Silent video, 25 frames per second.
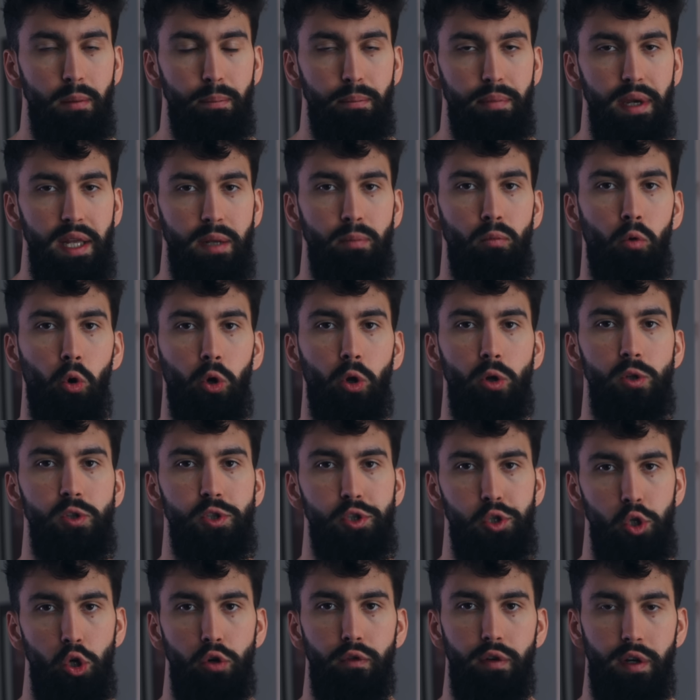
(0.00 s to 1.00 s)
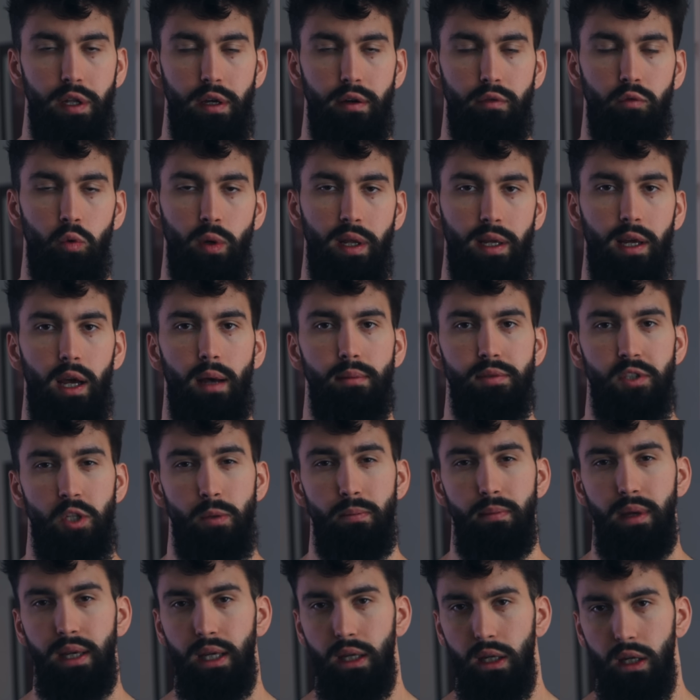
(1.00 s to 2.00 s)
a bit more conservative when it comes
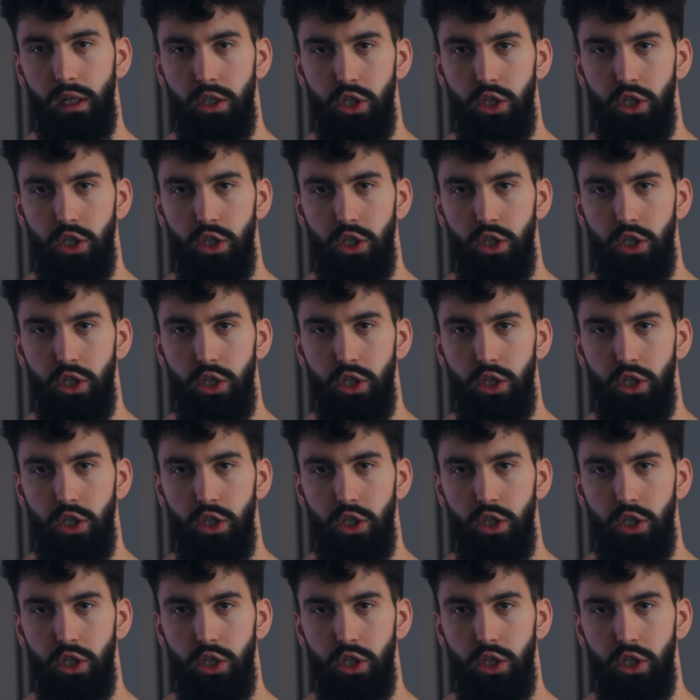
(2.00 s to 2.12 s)
to making